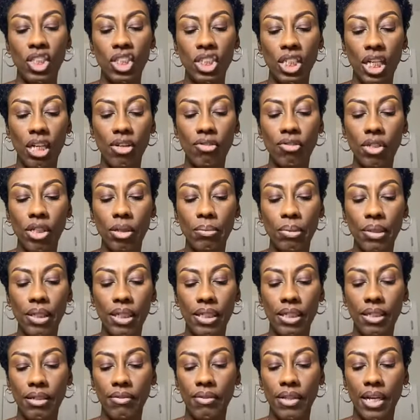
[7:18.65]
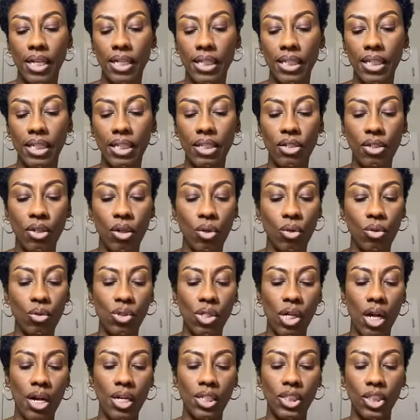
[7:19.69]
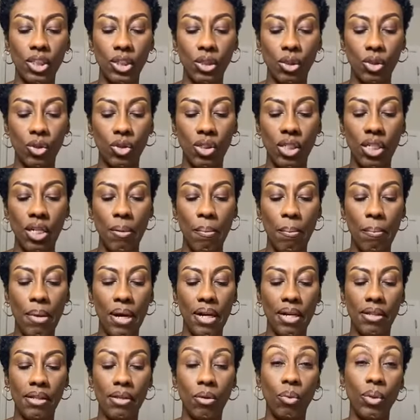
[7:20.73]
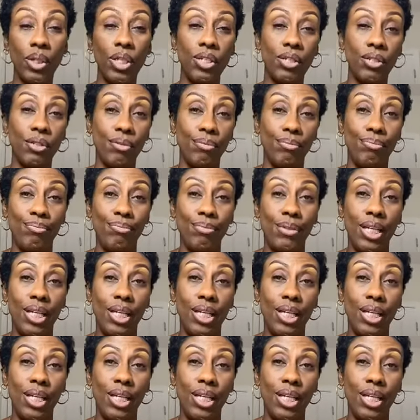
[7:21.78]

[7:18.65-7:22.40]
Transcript: generally believe that he knows our children better than we do.